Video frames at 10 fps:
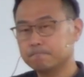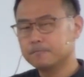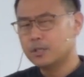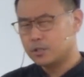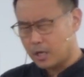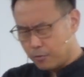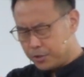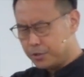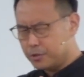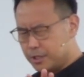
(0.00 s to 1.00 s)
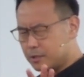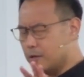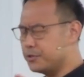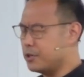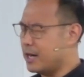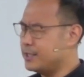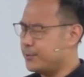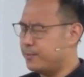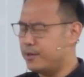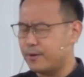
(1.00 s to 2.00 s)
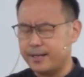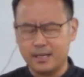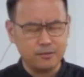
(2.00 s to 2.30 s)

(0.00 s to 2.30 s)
So I want you to just close your eyes with me right now.